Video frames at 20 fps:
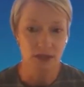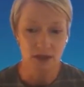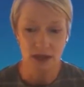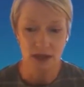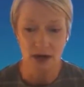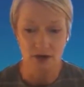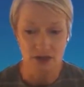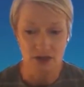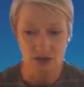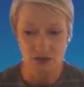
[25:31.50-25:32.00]

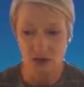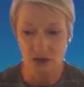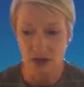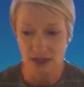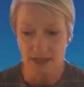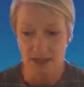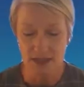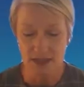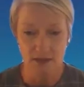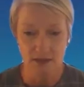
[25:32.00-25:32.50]

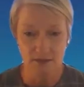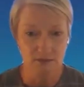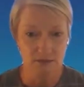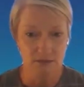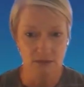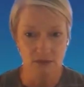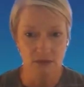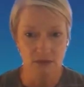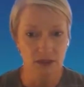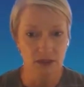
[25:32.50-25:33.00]
characterizing
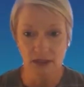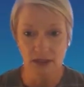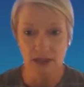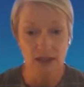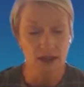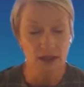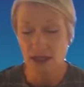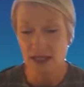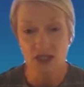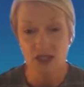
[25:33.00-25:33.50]

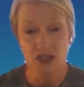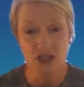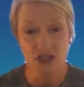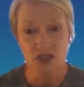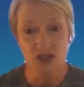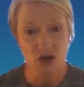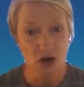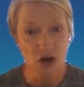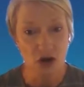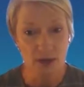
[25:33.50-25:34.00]
lesion
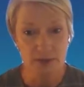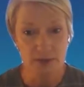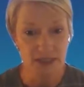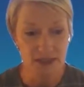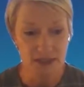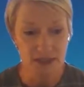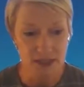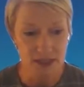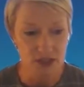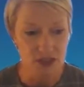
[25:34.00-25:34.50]
types,
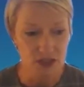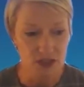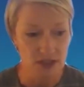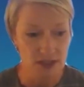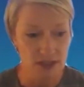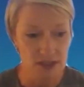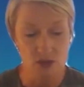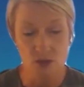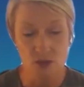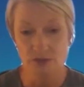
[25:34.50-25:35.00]
etc.,
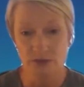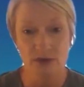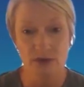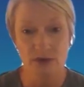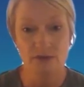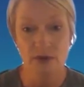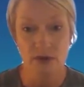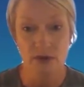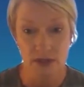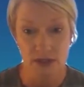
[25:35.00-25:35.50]
is all very,
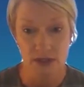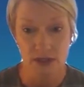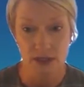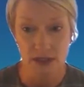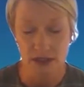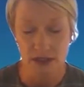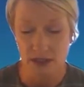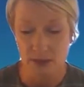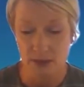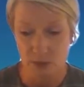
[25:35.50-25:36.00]
very
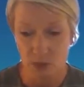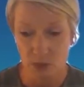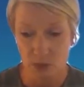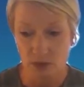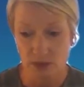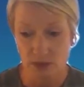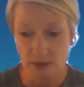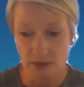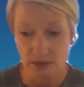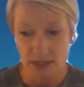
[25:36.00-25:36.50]
clinically
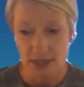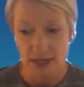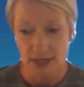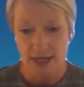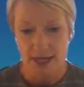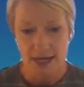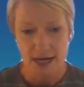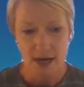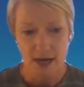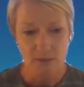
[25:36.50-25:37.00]
important.
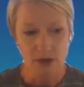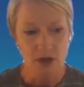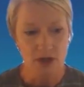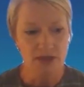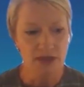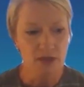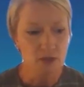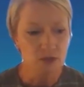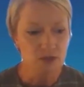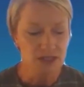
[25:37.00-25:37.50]
And I
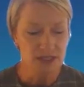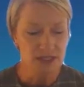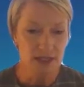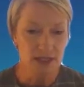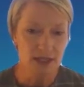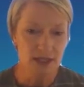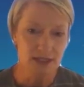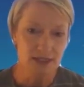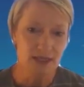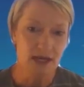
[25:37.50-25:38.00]
think we'll see
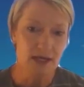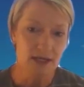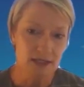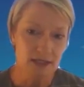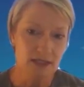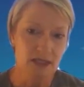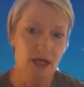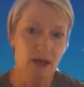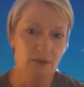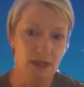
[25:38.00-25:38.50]
that starting
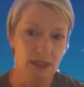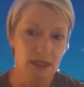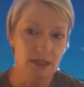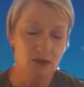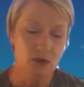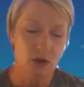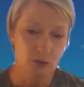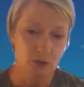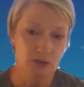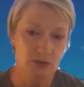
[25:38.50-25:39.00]
to come
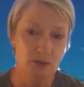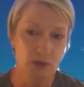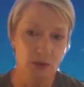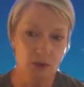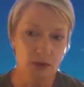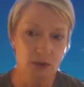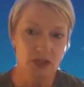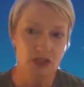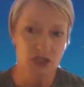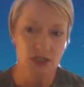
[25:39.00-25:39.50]
into
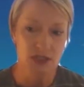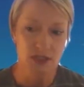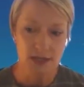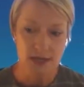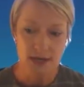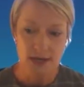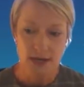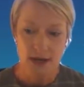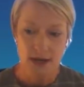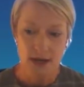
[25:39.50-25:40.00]
ophthalmology,
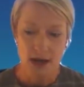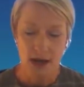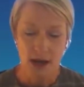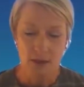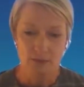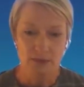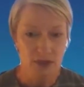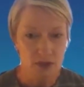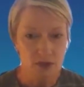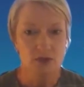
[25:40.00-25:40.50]

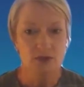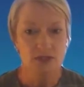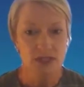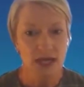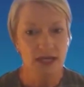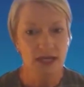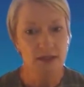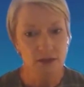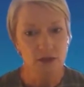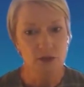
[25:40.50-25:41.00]
but it'll
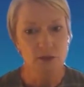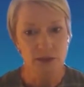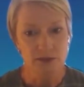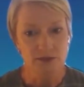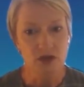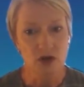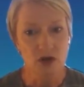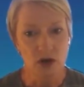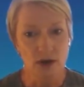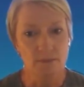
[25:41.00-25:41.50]
take a little bit of
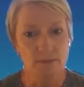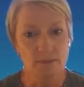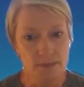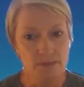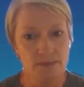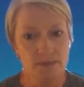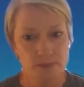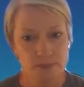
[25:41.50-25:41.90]
time.